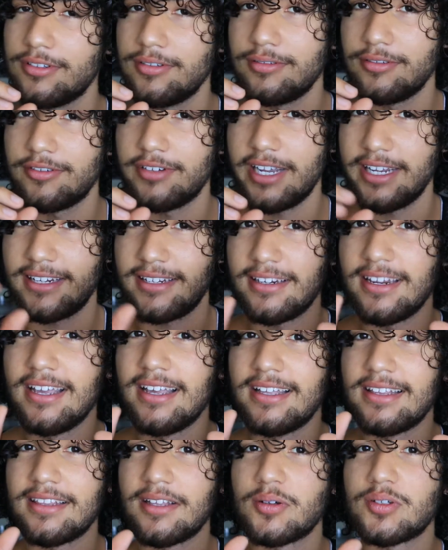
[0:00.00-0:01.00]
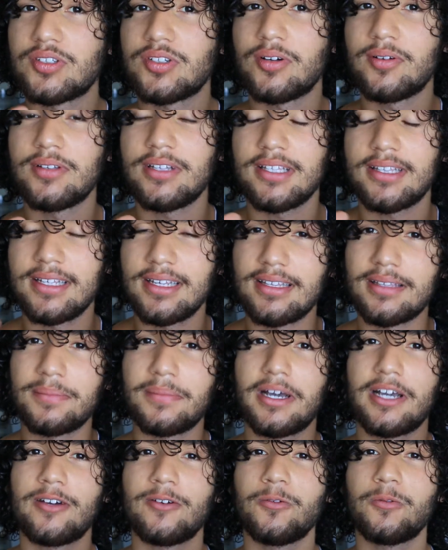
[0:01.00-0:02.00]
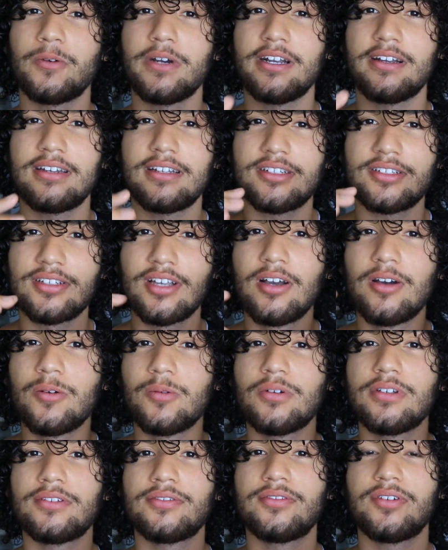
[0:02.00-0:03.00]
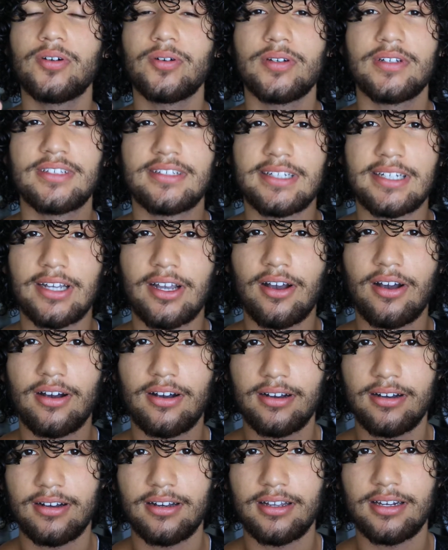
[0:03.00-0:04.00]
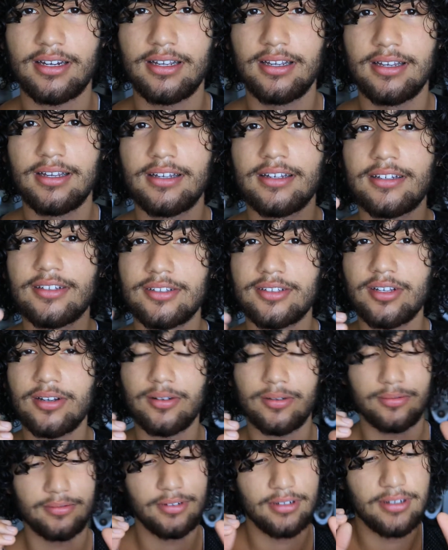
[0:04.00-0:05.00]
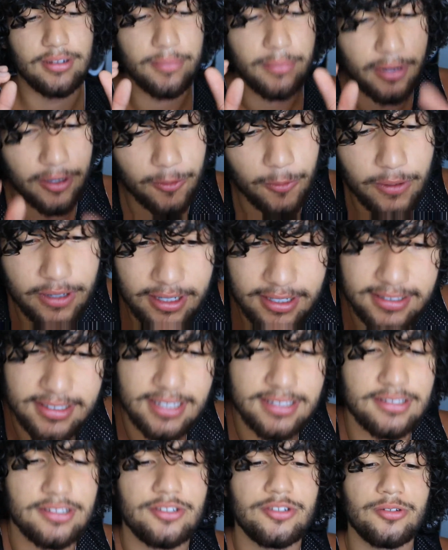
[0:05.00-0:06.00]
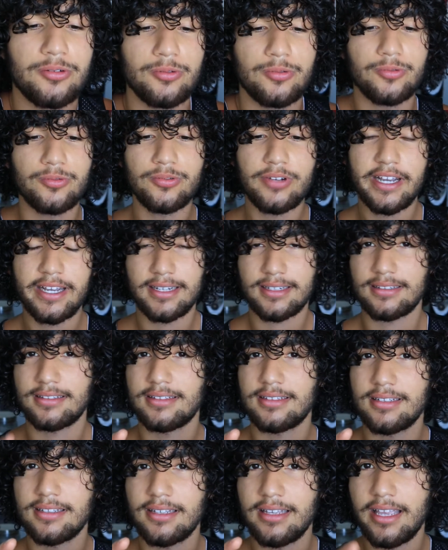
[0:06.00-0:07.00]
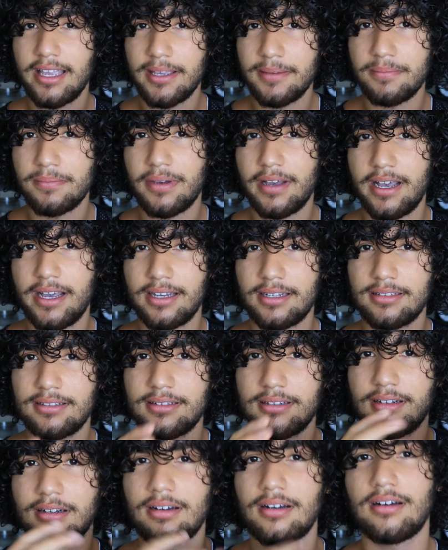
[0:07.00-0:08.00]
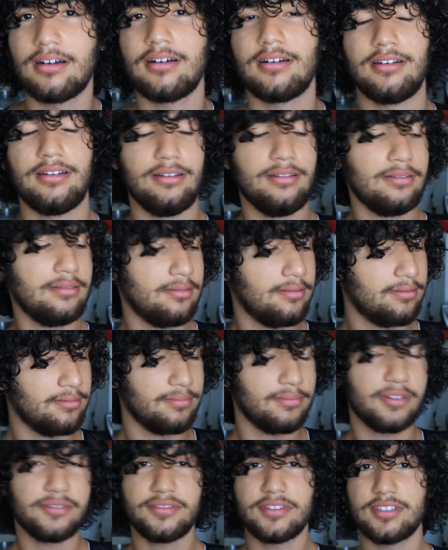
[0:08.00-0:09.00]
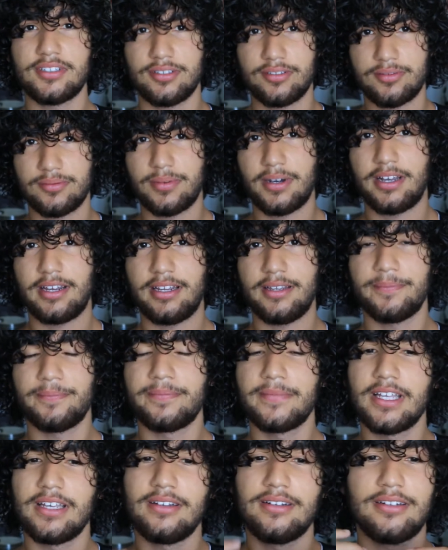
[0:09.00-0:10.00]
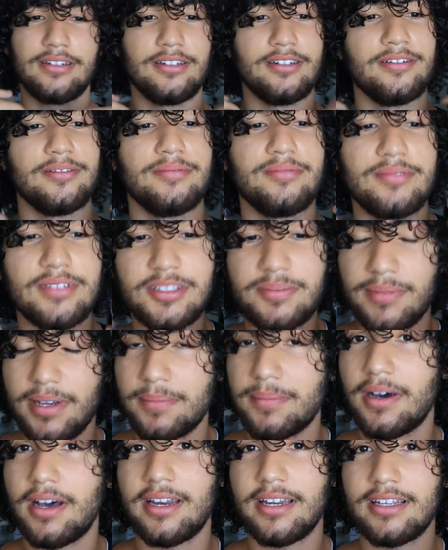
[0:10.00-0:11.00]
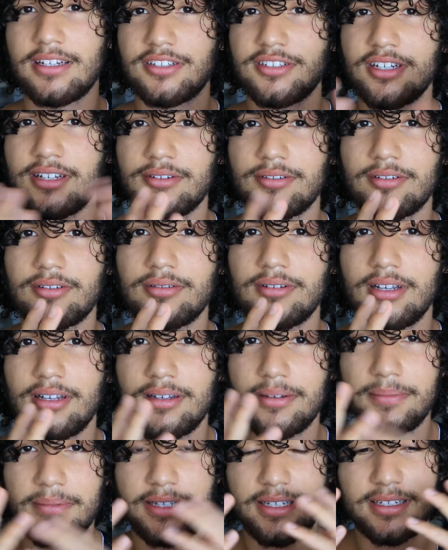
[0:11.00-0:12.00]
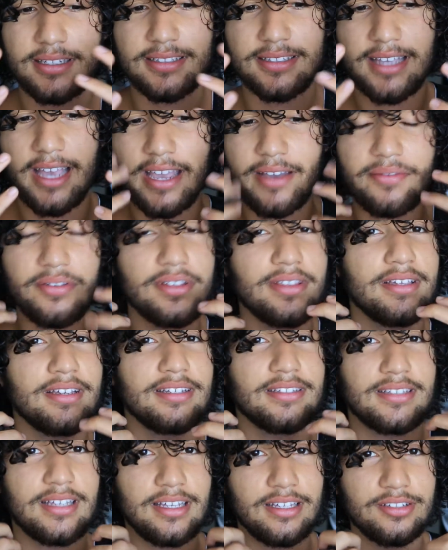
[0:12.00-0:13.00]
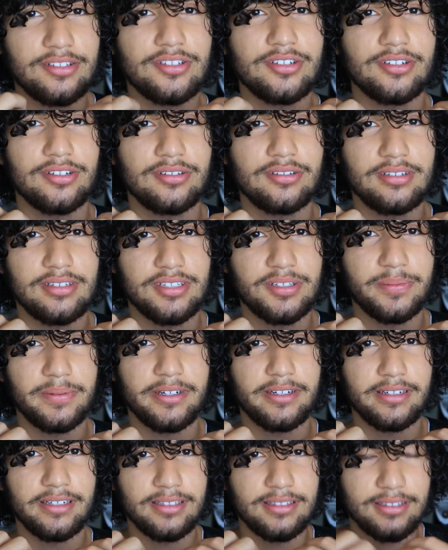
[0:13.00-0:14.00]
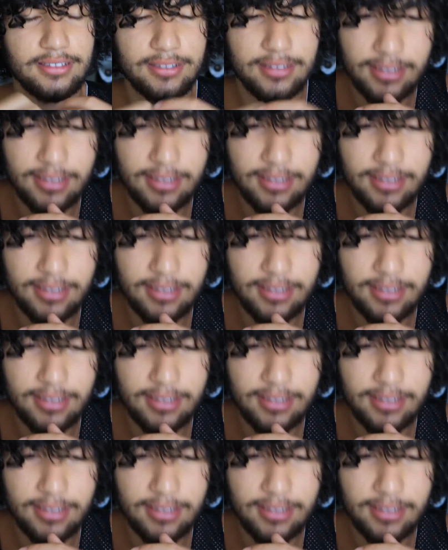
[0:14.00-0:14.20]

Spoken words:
granted, that was the only thing that my awareness was focusing on. So my awareness has a direct impact on my physical body, or just my body in general, because everything is an internal experience.